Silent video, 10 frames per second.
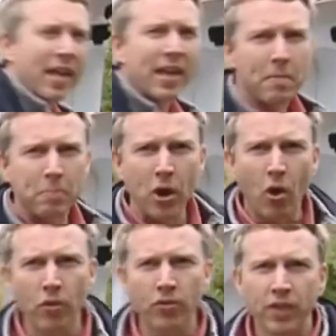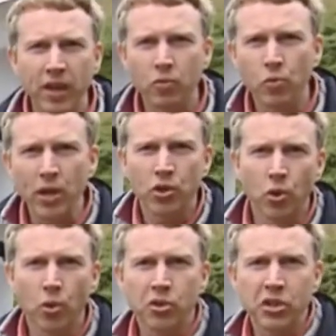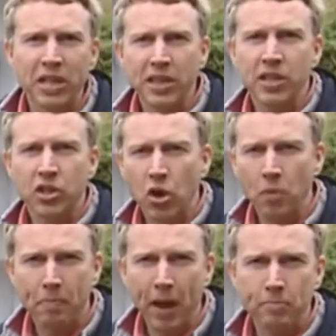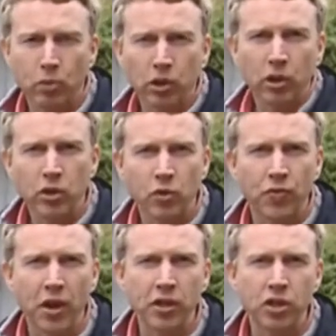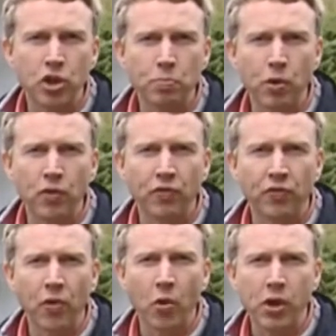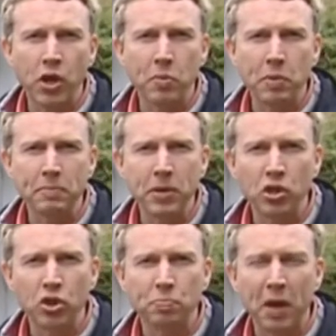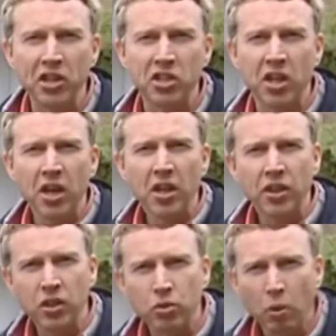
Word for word: Get beyond the rear doors and in this compact model you'll find a 2.4 cubic metre space that's